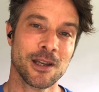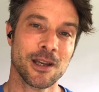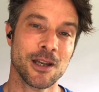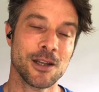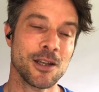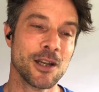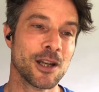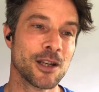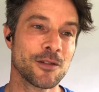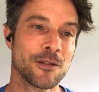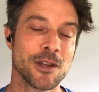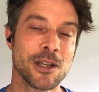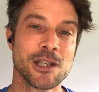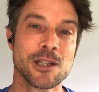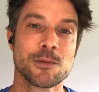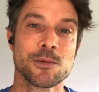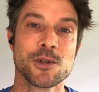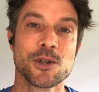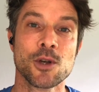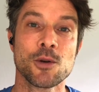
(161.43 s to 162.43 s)
None of
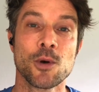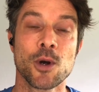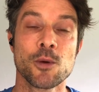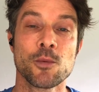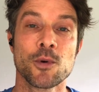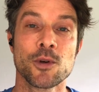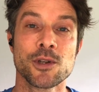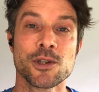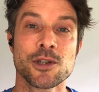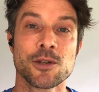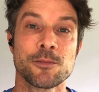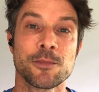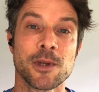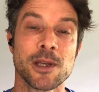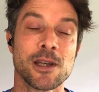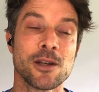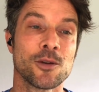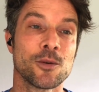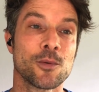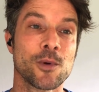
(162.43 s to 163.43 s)
this was who I wanted to
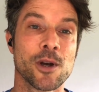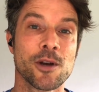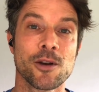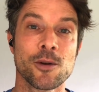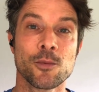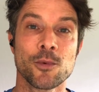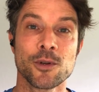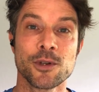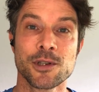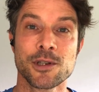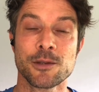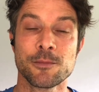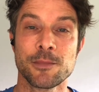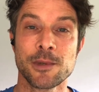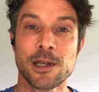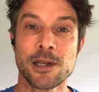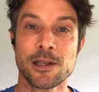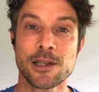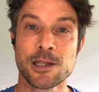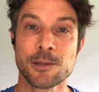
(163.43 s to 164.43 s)
be or where I wanted to
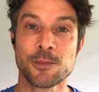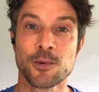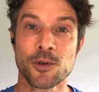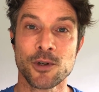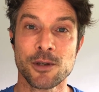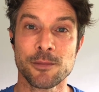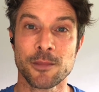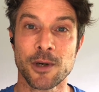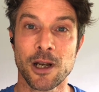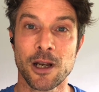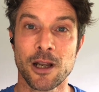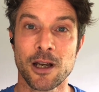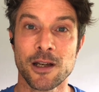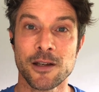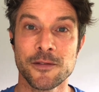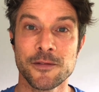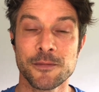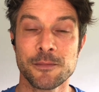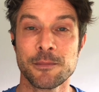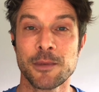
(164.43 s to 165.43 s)
be at this point in my
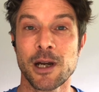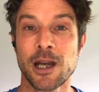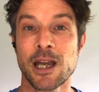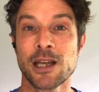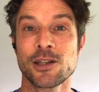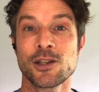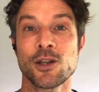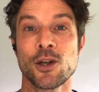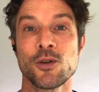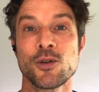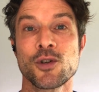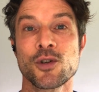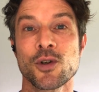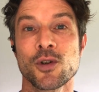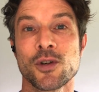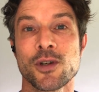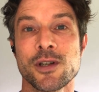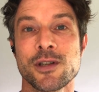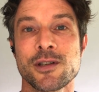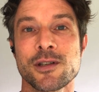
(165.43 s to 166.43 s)
life, but I had no
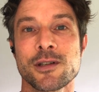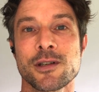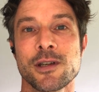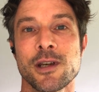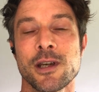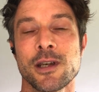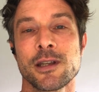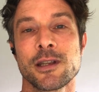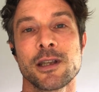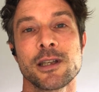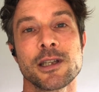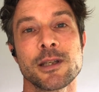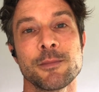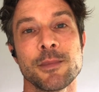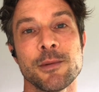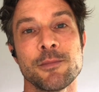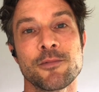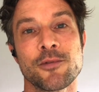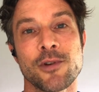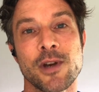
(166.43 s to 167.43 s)
choice than to
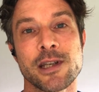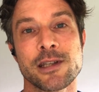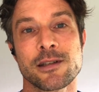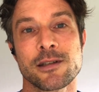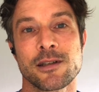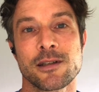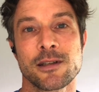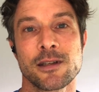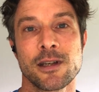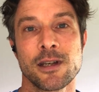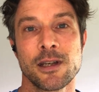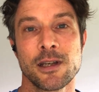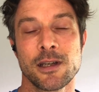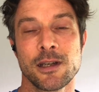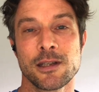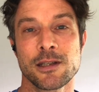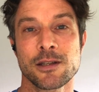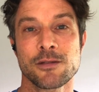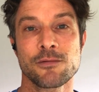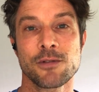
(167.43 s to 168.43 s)
be present
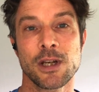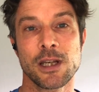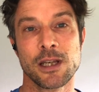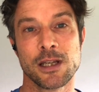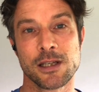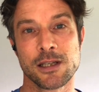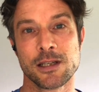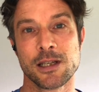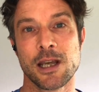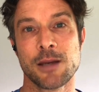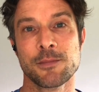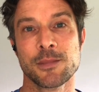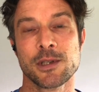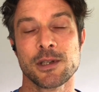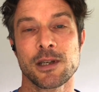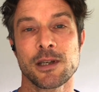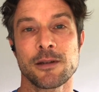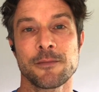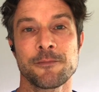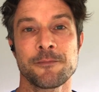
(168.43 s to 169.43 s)
and to really accept
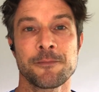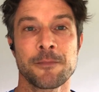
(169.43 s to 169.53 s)
it